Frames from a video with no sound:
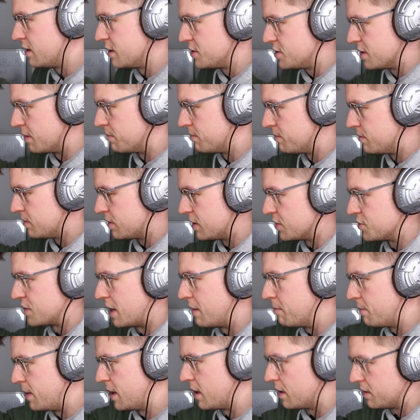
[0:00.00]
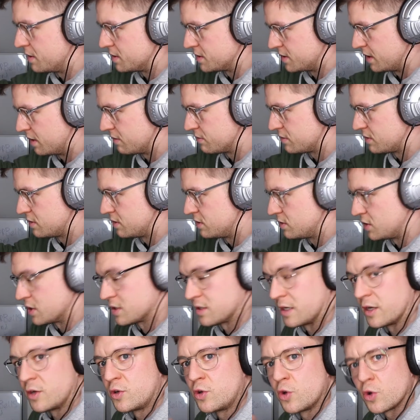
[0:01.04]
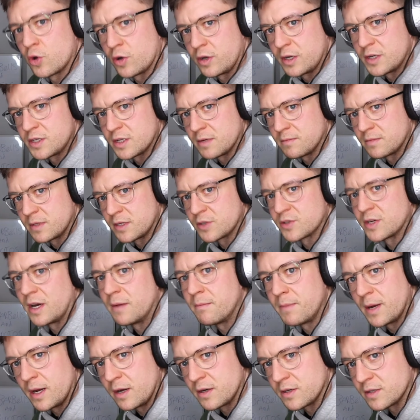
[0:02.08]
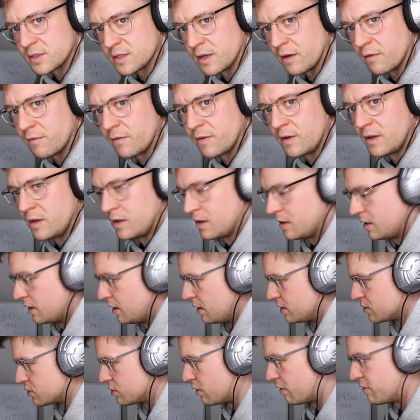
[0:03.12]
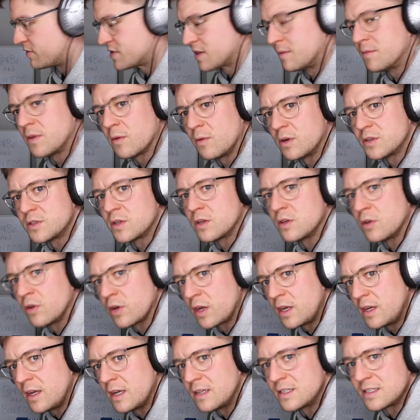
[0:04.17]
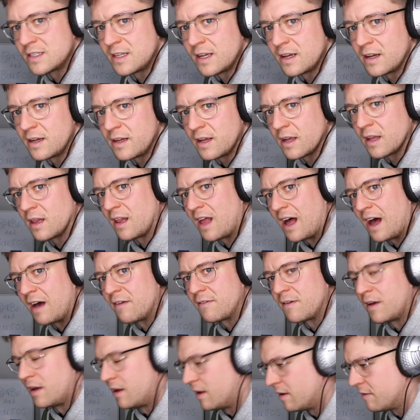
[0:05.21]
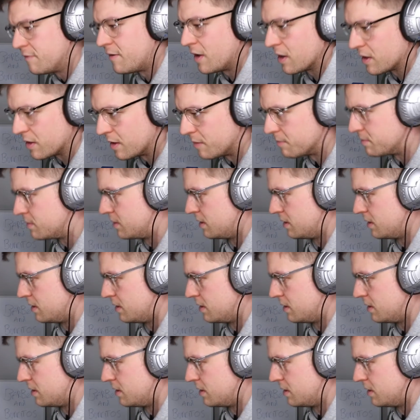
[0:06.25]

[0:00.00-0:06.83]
the gym to try and better themselves, just like you're in the gym to try and better yourself. So if somebody wants to look at you and stare at you and laugh, fuck them.